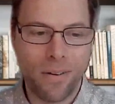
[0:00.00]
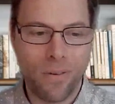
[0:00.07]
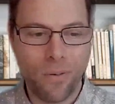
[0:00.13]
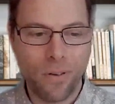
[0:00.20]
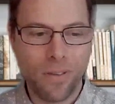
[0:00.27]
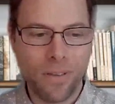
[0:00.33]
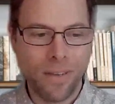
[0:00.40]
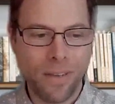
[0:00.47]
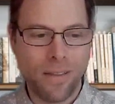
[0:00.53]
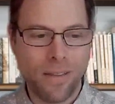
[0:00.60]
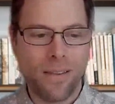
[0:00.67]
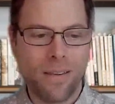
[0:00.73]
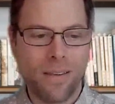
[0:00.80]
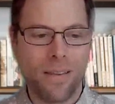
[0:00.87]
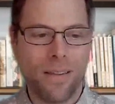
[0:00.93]
rooted
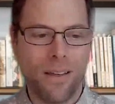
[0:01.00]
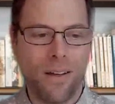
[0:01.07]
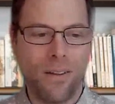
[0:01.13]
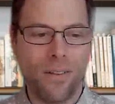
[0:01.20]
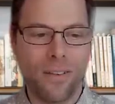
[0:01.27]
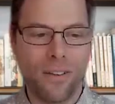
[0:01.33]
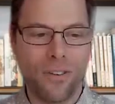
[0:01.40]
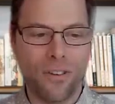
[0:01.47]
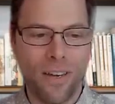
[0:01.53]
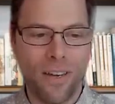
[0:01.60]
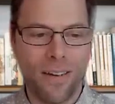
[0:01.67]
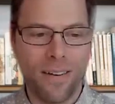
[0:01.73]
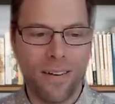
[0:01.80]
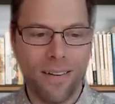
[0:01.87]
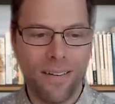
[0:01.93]
on the
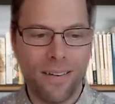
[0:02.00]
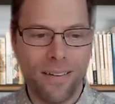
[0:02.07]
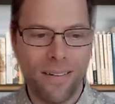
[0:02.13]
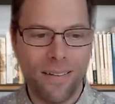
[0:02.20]
chair,